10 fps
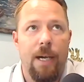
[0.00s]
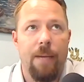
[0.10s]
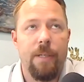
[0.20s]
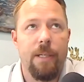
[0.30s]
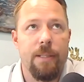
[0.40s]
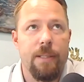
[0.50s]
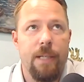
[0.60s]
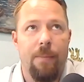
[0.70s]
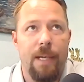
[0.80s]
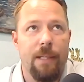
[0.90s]
I'm going to
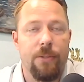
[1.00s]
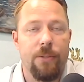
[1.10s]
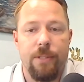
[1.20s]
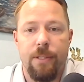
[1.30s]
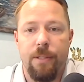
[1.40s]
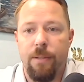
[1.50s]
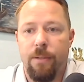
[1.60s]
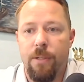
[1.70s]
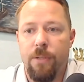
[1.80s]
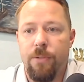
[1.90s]
sell my electricity to the
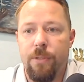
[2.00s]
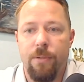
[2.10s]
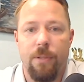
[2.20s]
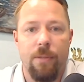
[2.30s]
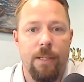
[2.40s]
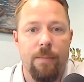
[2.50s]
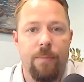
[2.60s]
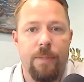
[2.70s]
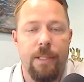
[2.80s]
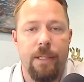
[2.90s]
grocery store while
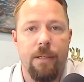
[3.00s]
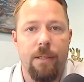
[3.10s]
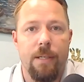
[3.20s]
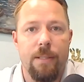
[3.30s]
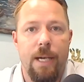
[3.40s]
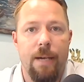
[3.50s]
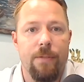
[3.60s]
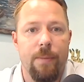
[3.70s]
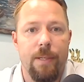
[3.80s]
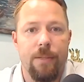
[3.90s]
I'm sitting here because I have
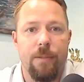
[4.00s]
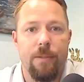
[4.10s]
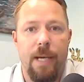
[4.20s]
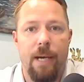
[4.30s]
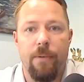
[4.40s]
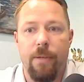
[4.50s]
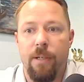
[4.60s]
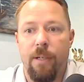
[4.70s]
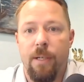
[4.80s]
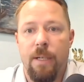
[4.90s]
some extra power.